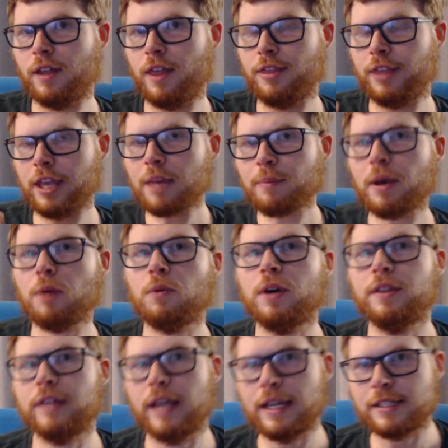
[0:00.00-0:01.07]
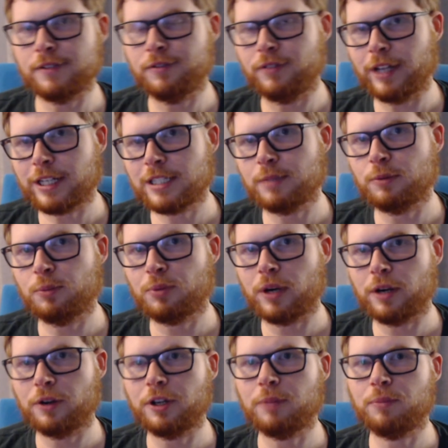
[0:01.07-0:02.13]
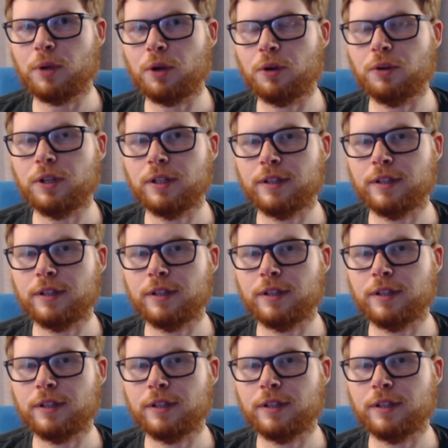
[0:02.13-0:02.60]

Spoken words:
think about one that has a flexible priority mode.